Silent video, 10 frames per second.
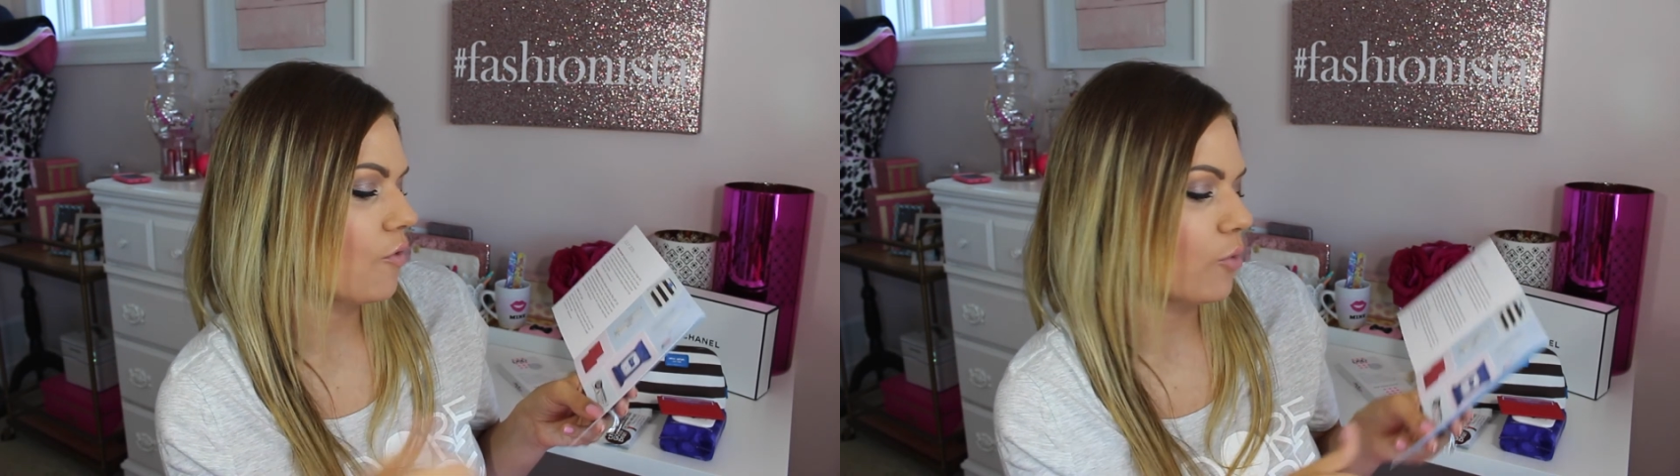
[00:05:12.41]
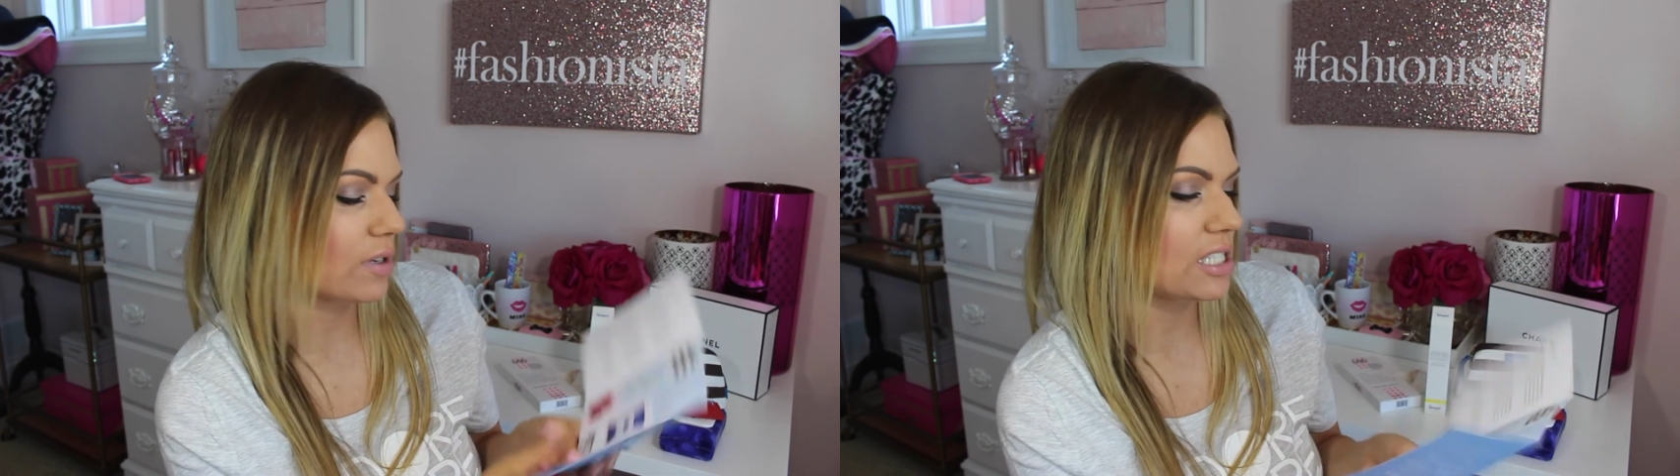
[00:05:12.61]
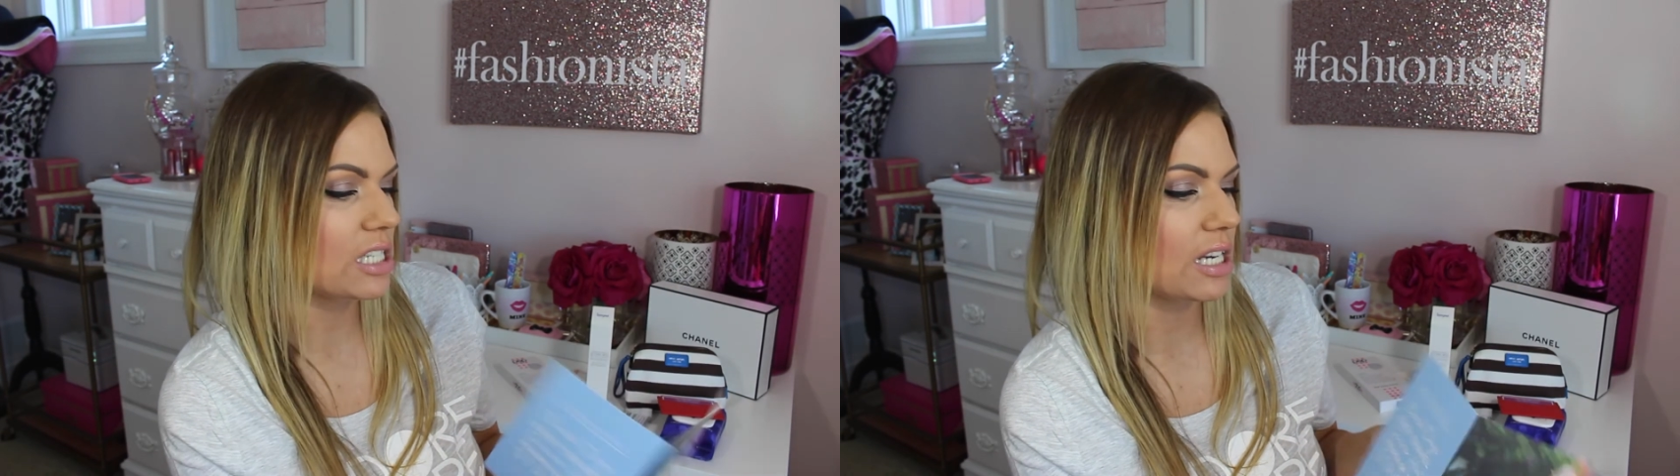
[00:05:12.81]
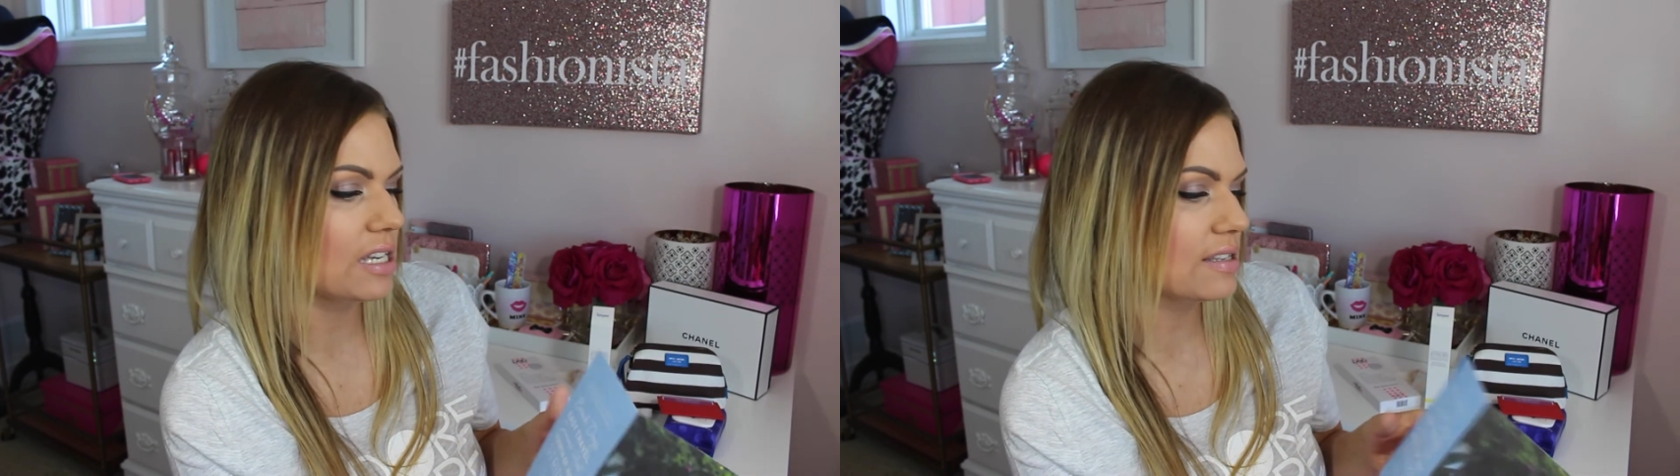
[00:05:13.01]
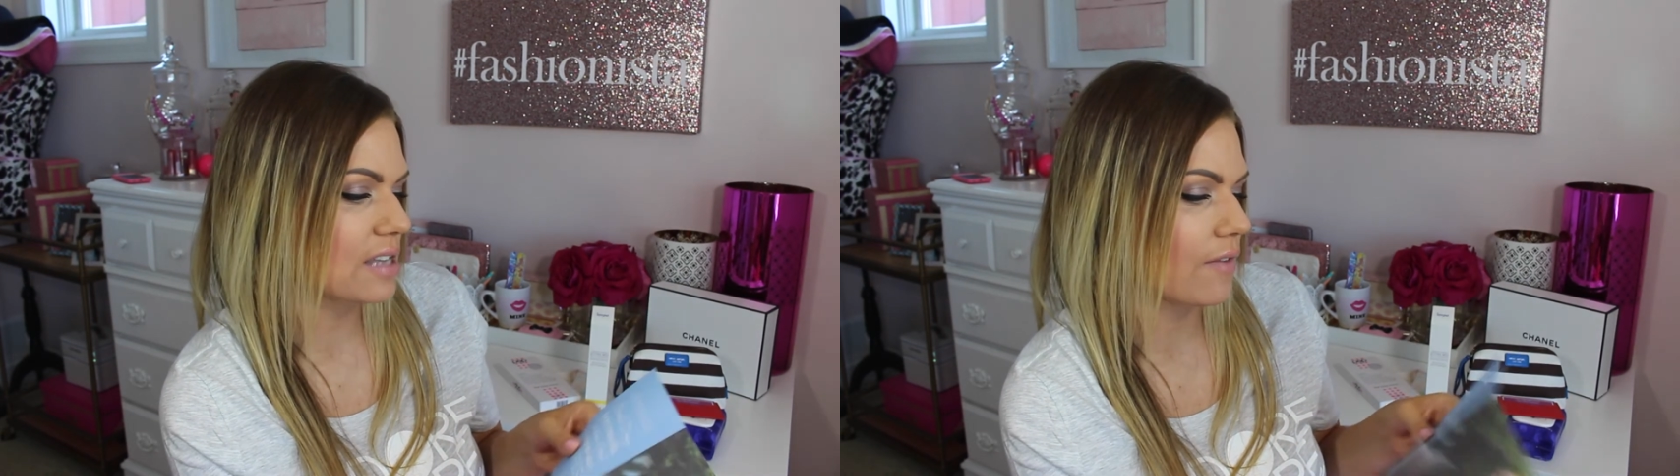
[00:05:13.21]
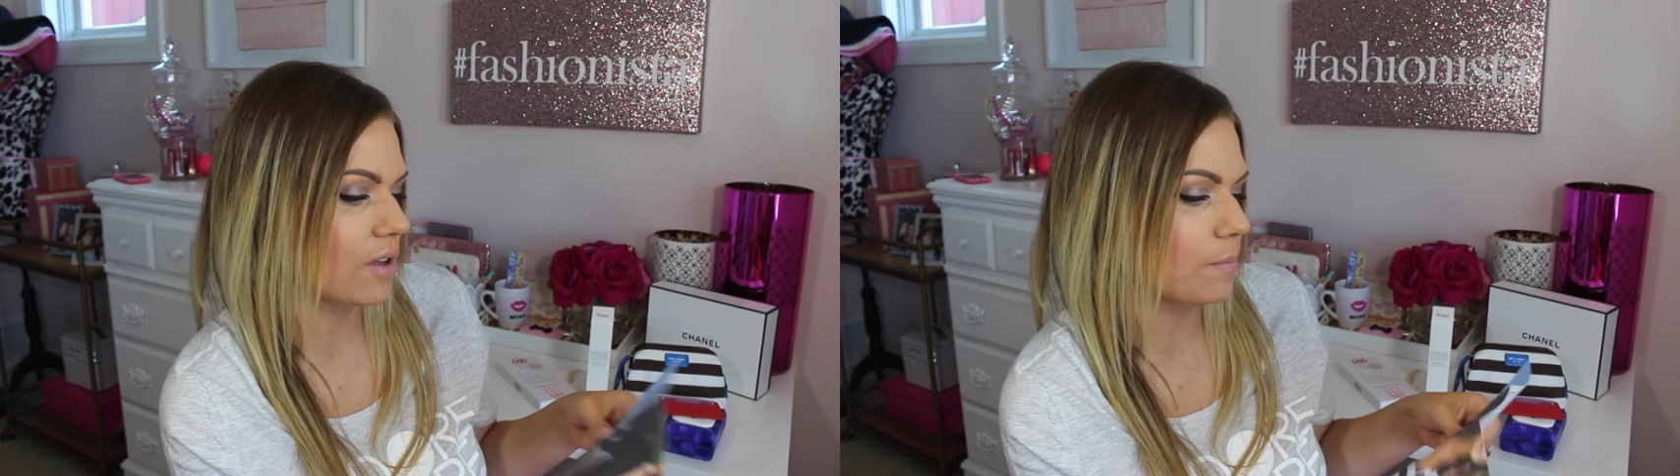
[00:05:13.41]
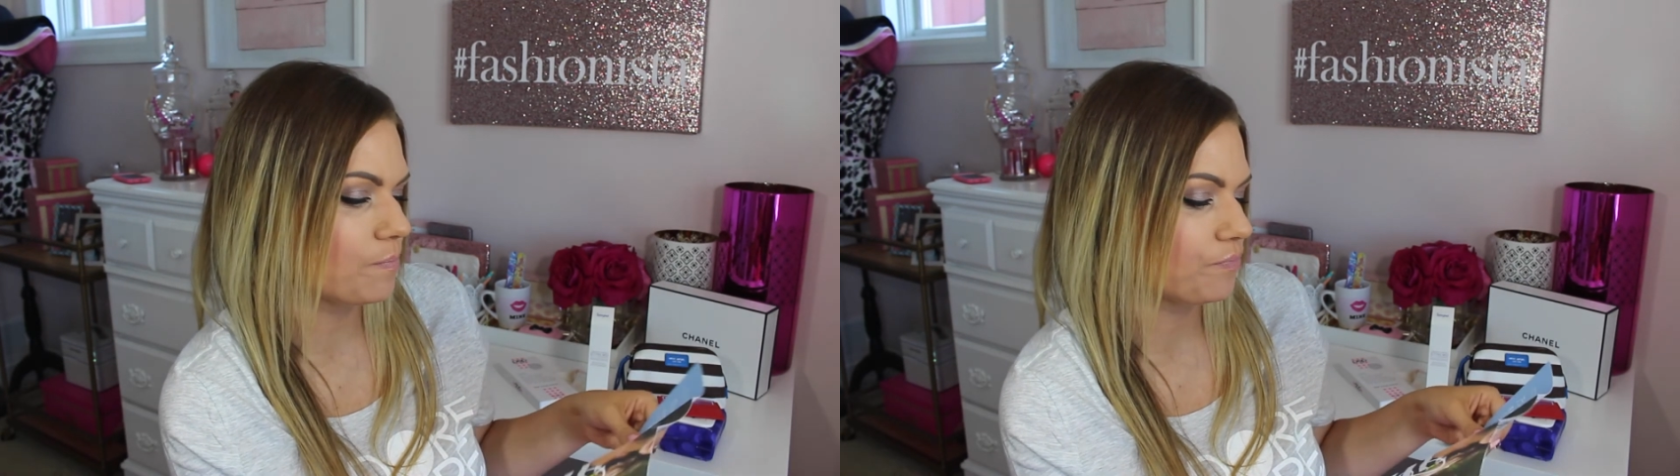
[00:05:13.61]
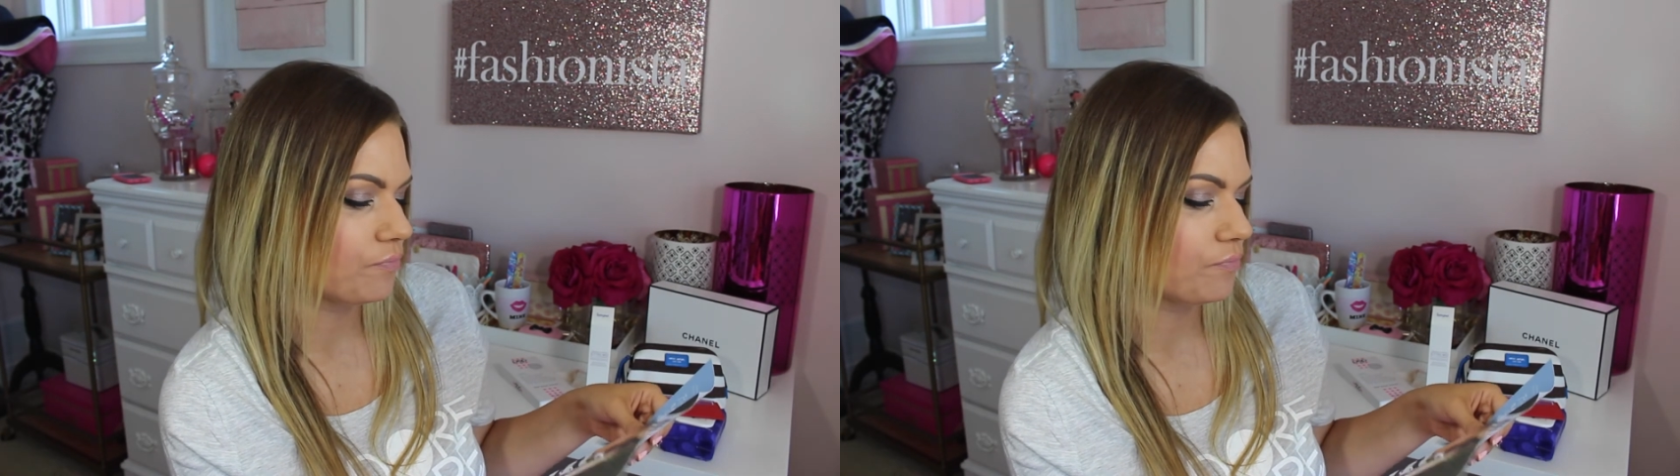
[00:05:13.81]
fourteen ninety-seven.